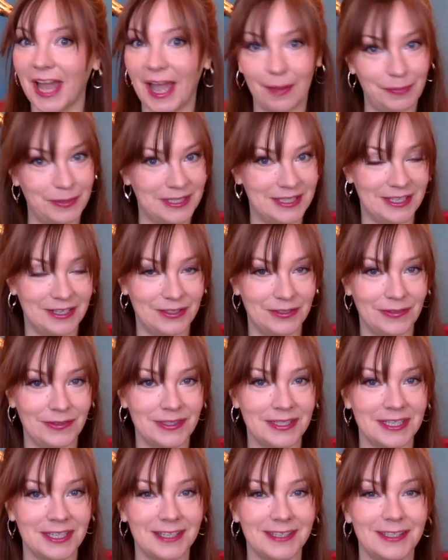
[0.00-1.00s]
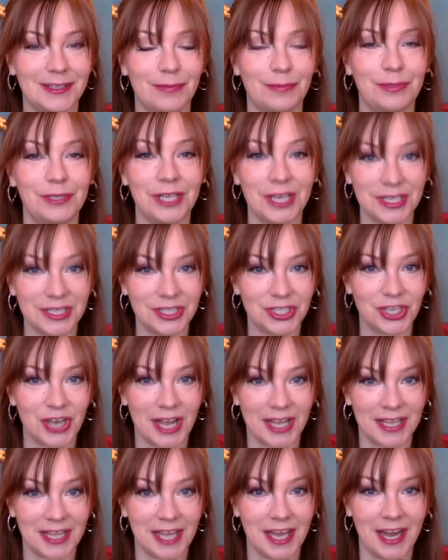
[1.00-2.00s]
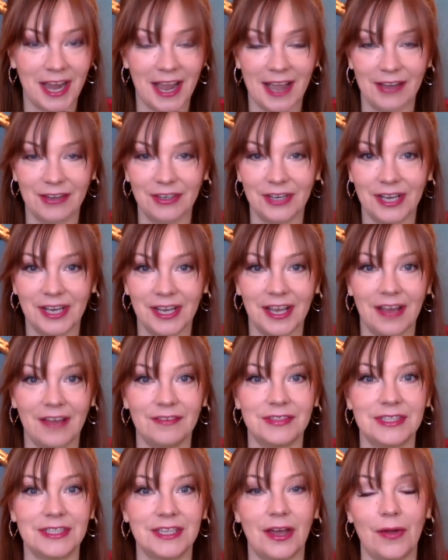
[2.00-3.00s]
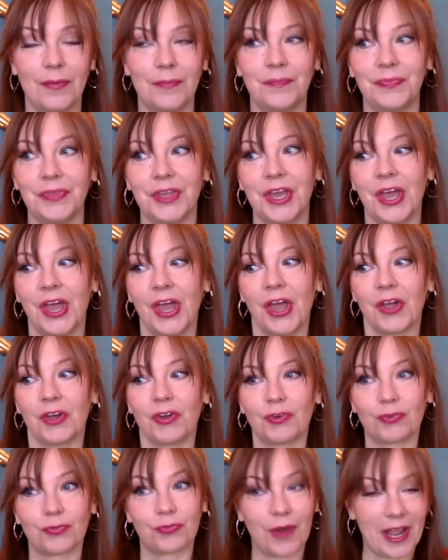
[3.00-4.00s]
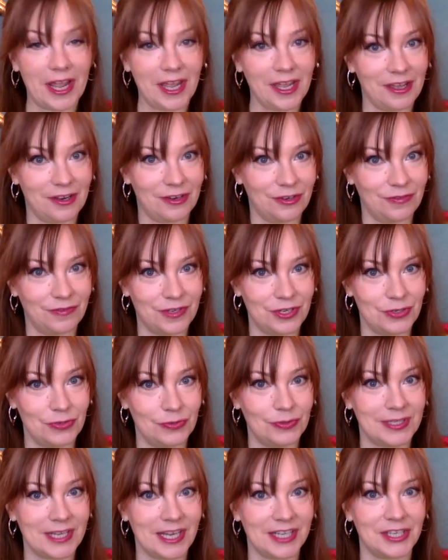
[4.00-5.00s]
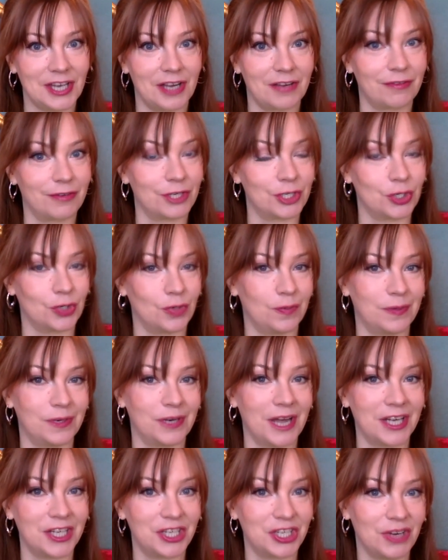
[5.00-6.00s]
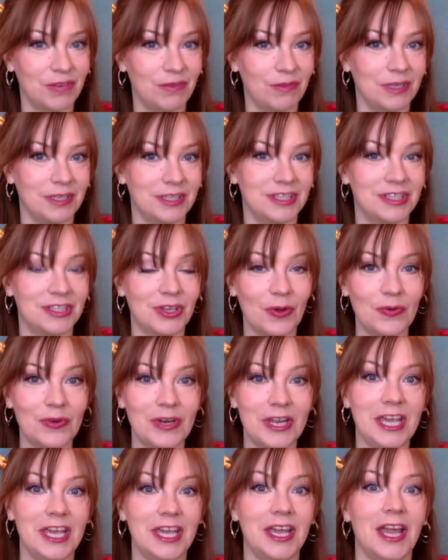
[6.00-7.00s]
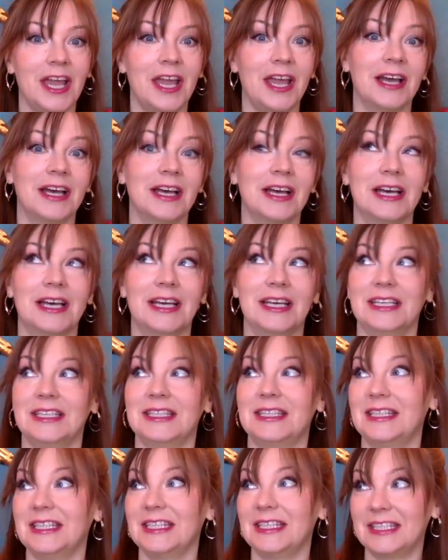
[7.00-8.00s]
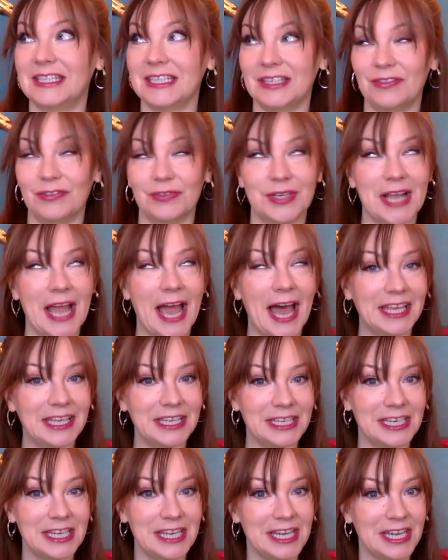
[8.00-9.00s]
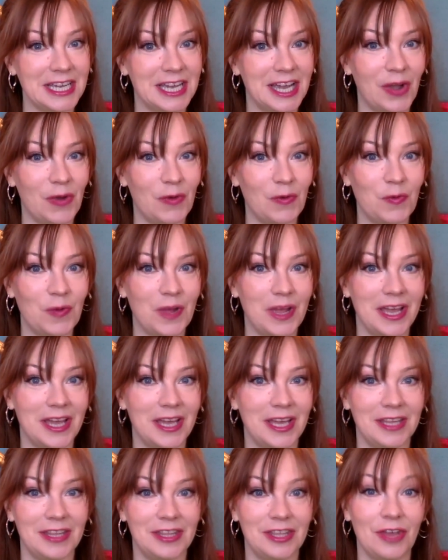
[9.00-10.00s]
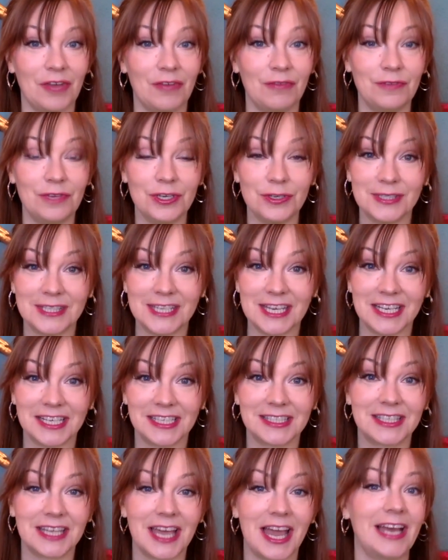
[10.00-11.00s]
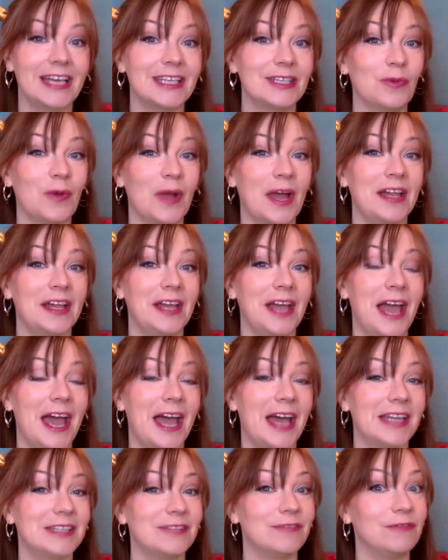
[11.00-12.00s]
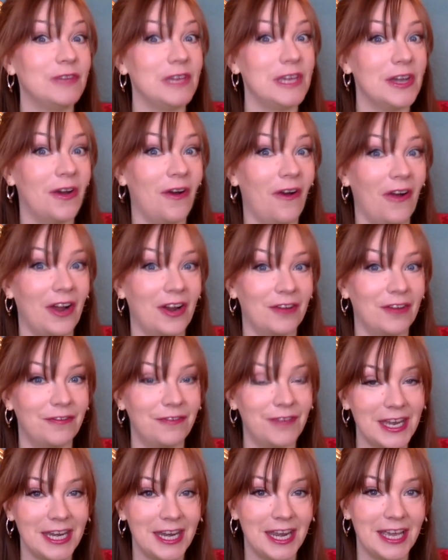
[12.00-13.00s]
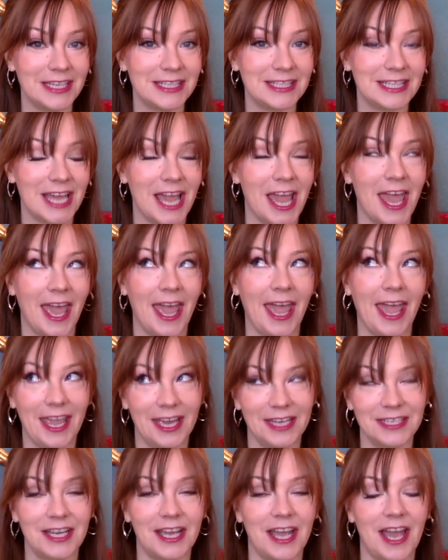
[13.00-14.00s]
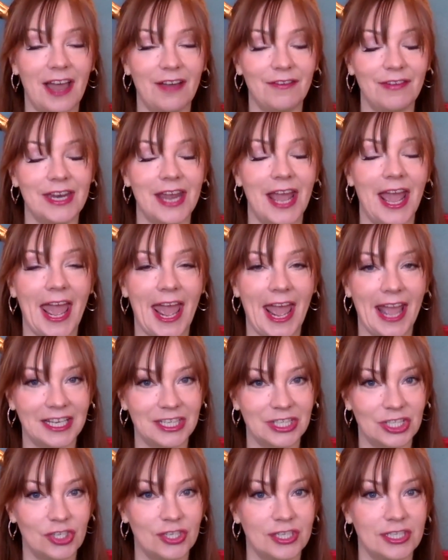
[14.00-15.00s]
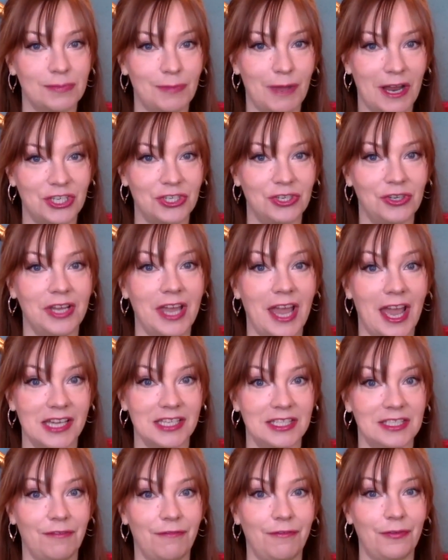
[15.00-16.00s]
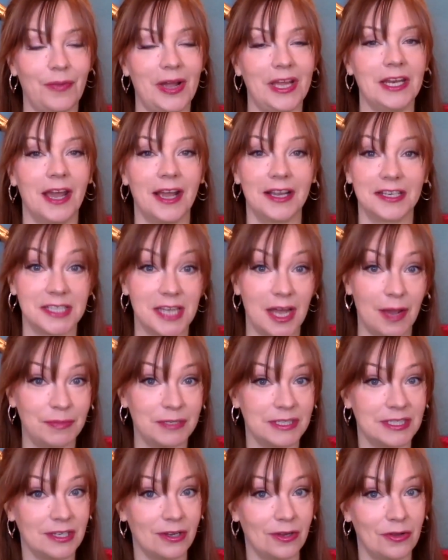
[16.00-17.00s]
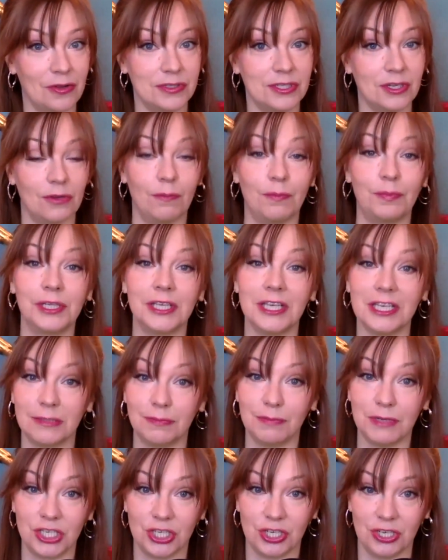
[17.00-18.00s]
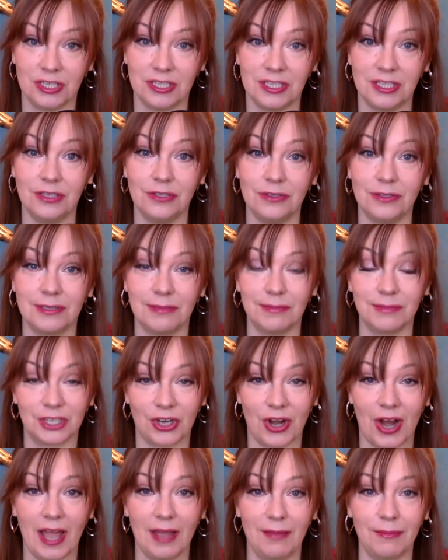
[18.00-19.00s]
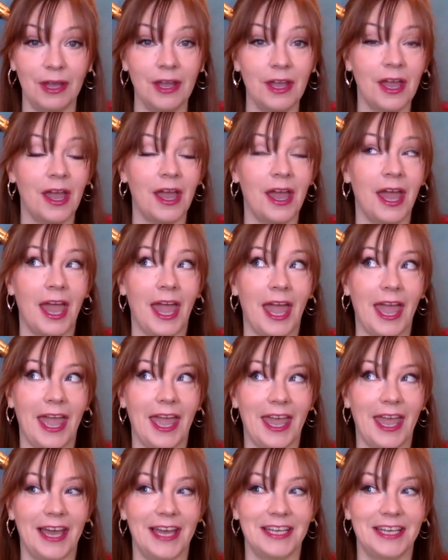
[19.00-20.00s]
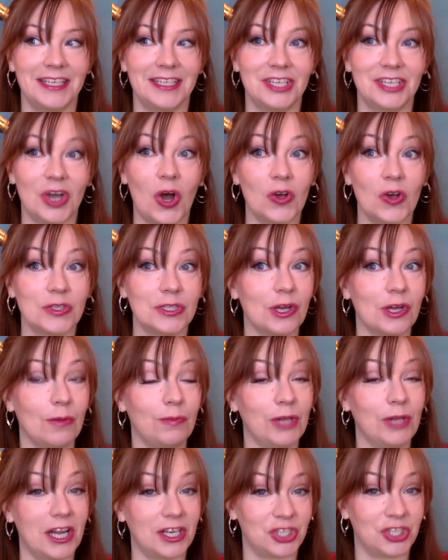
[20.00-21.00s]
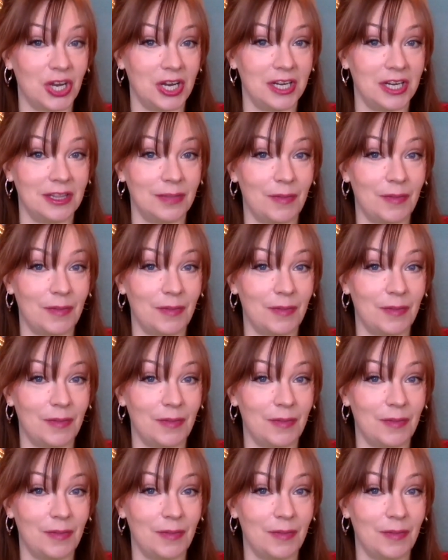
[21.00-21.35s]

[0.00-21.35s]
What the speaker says: episodes. So please check that out. I have some great interviews. I talk virtual production with Sony, assisted reality with Vuzix, as well as VR fitness. And I have an extra special guest for my next episode. So please be sure to subscribe. And also blockchain in the